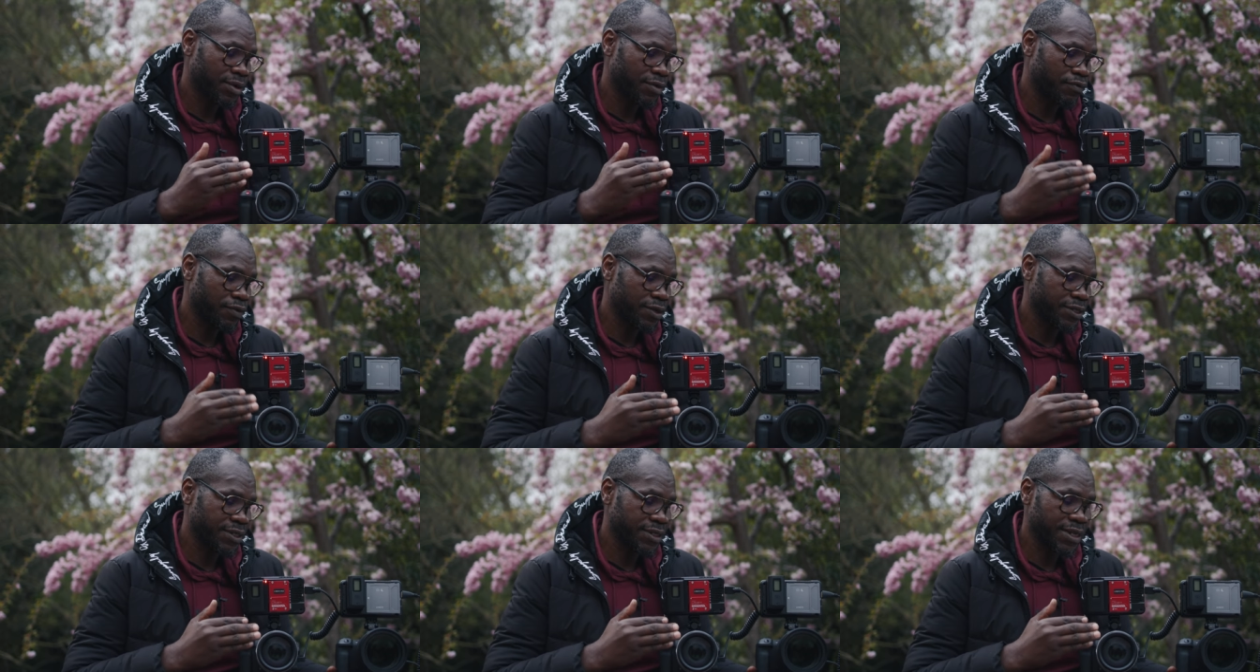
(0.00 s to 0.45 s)

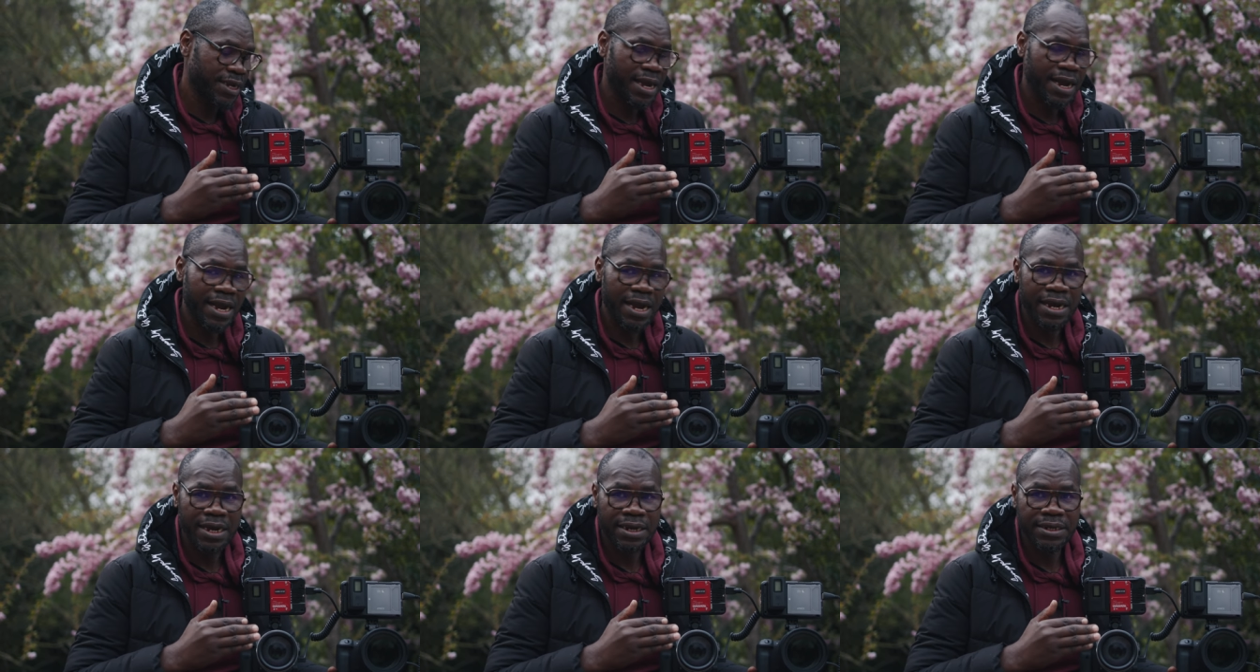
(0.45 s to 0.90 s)
which
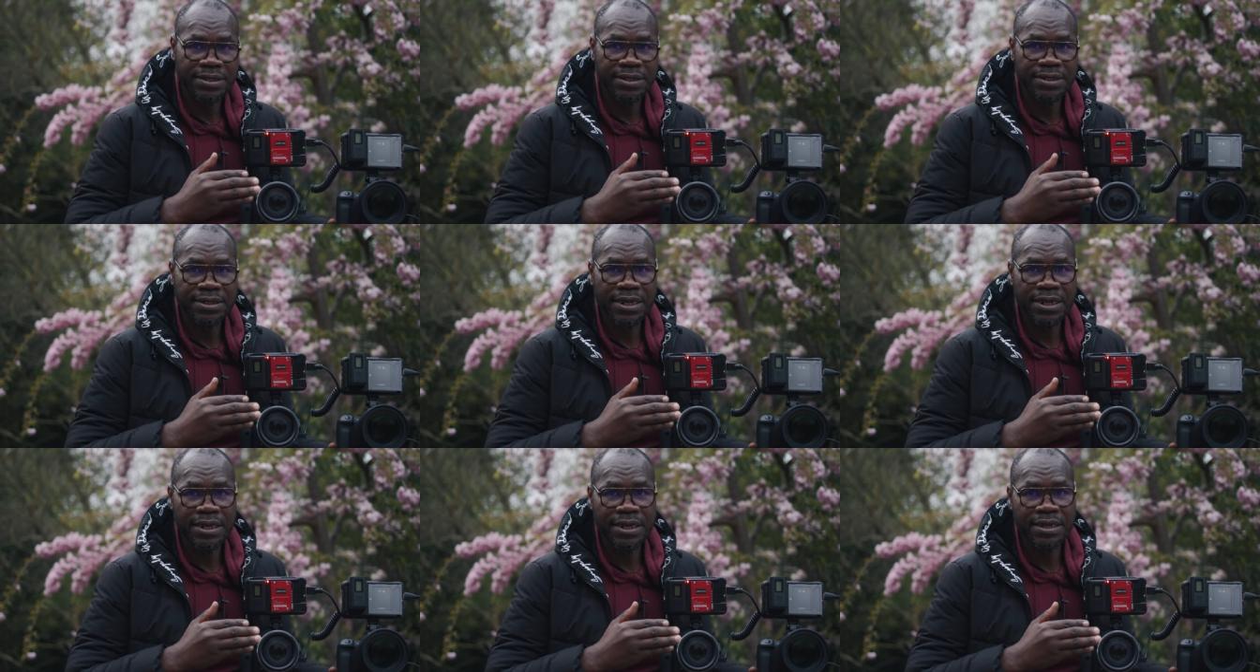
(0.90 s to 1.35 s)
has
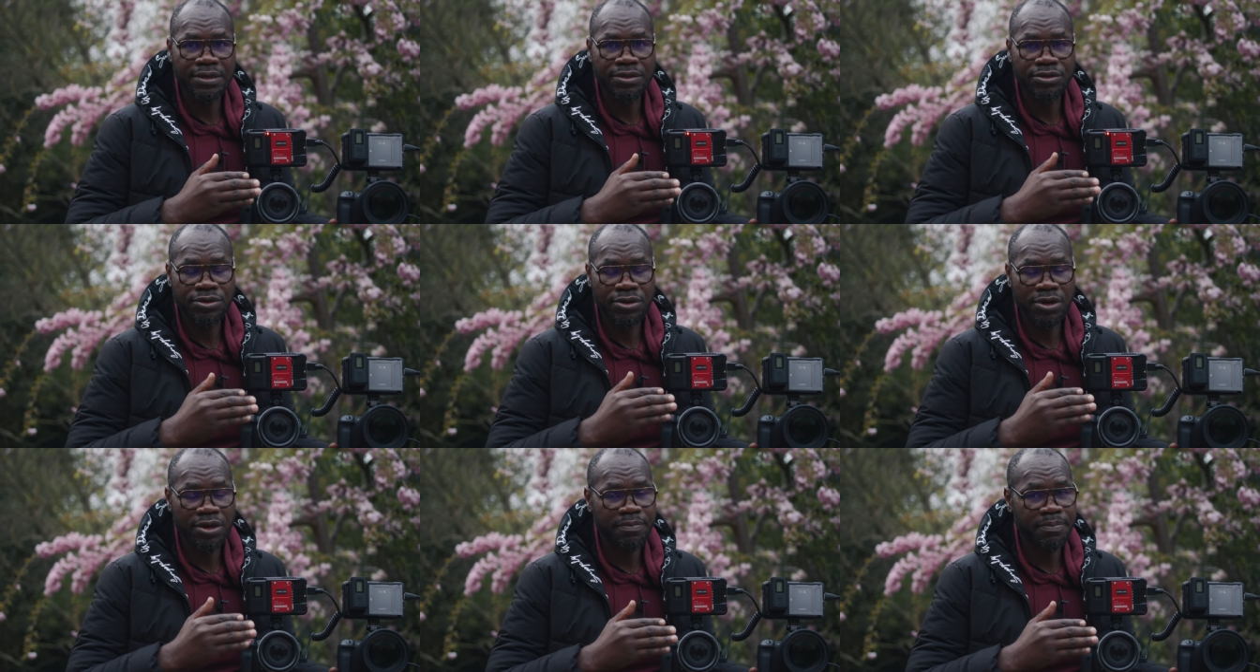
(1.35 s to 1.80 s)
the
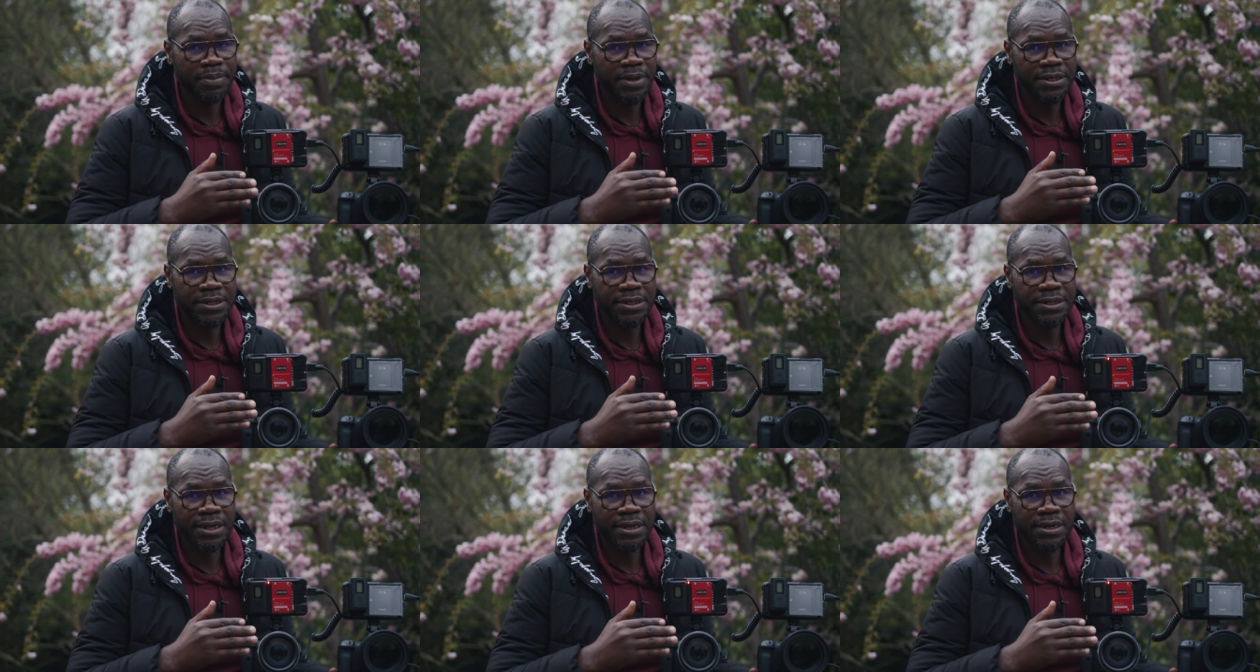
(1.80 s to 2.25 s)
dual
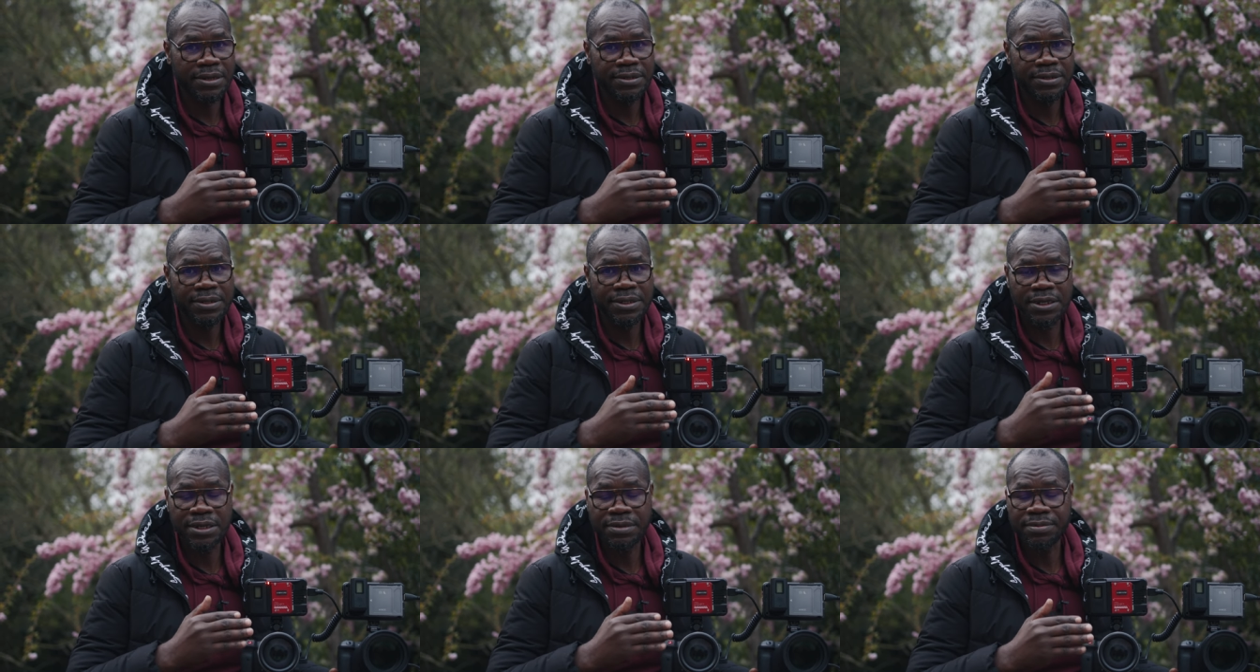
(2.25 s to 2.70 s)
pixel
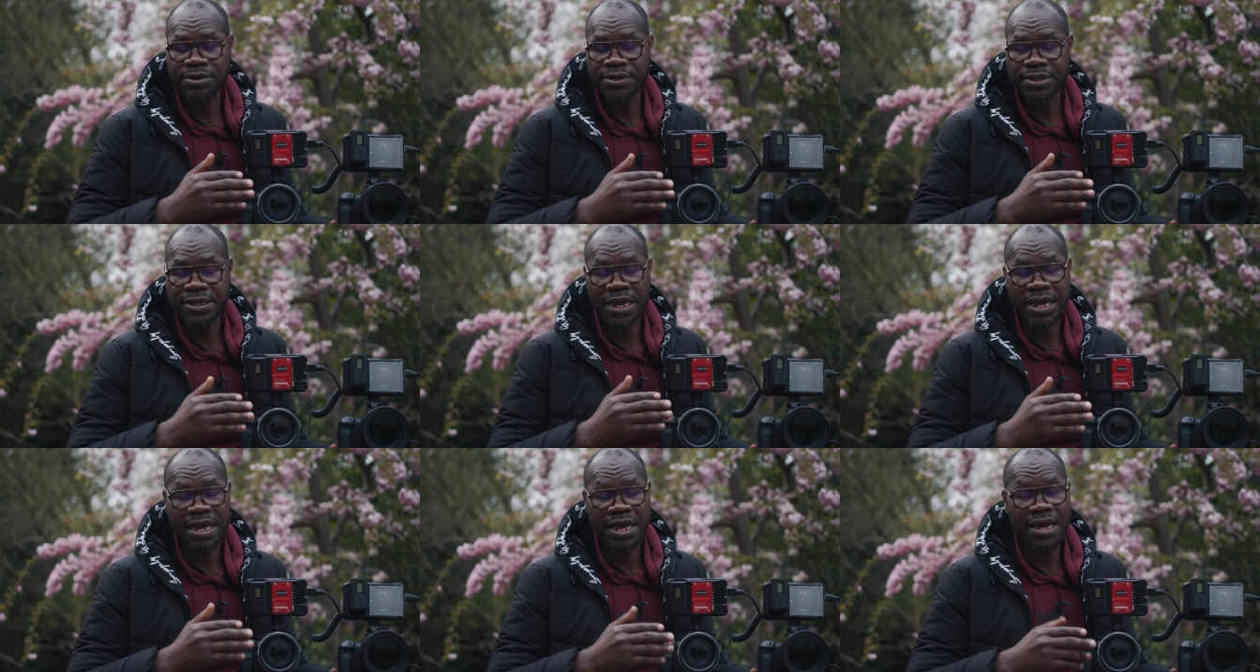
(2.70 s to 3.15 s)
CMOS
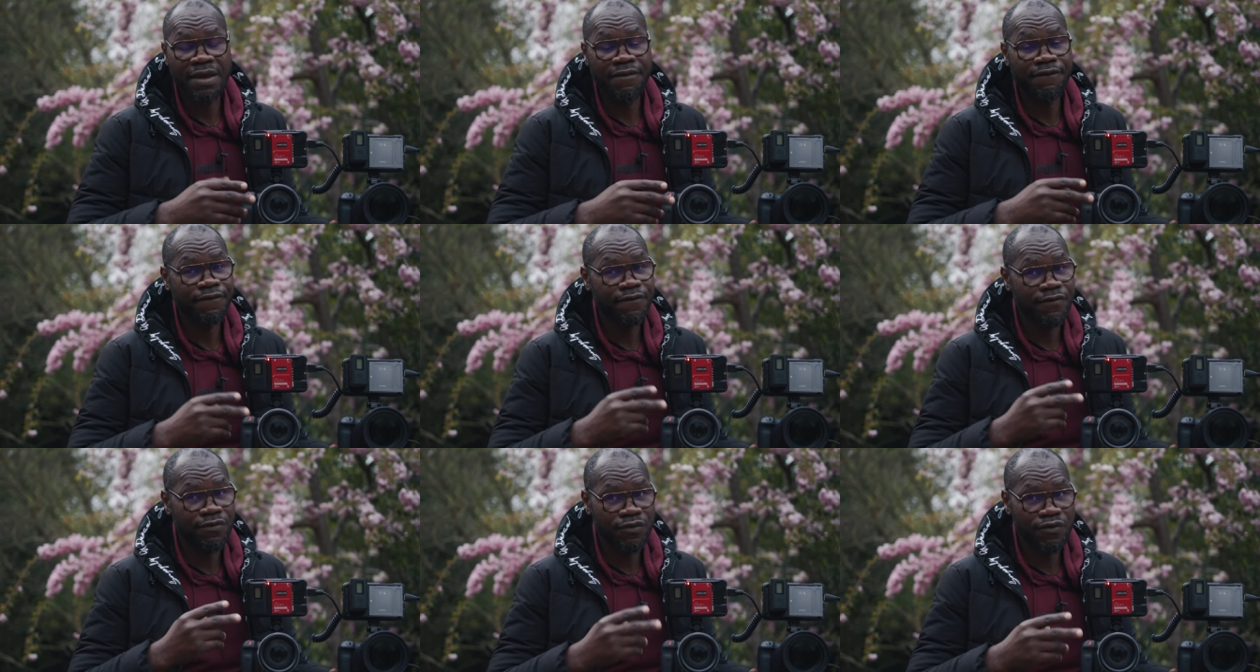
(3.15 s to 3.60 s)

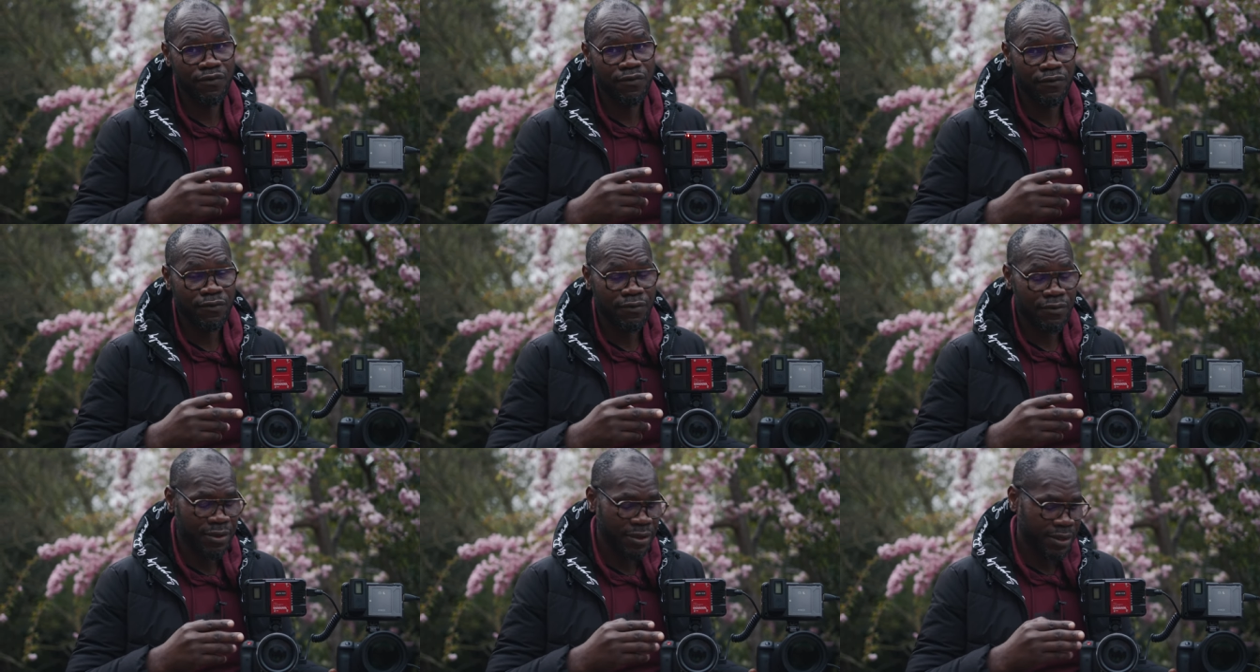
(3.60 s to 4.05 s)
AF2.